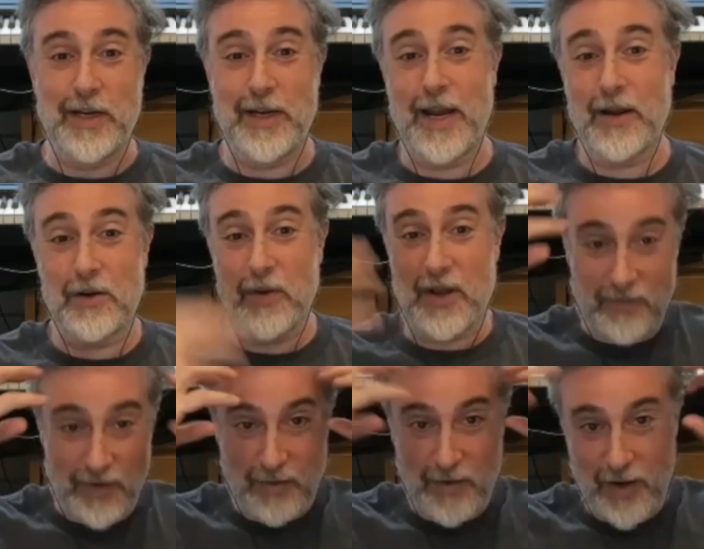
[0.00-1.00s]
And how do I
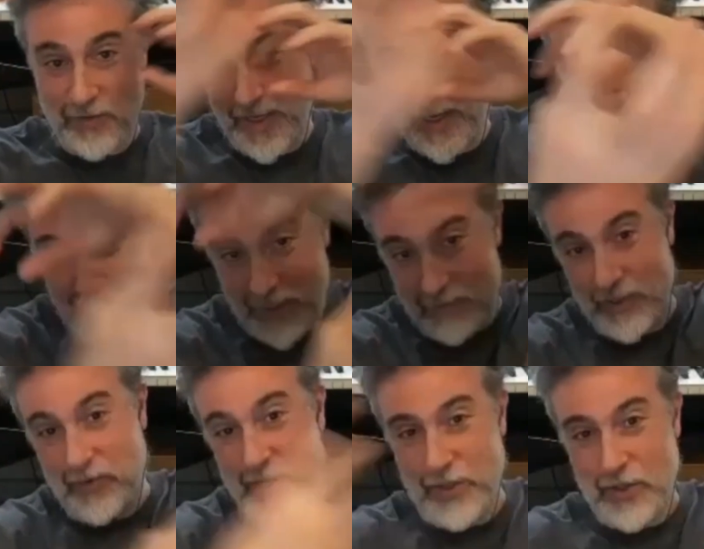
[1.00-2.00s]
figure out the dance
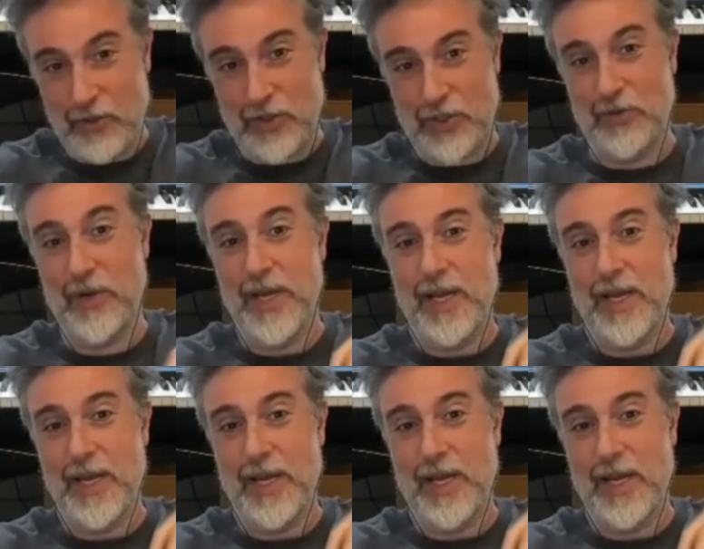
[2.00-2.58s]
between those two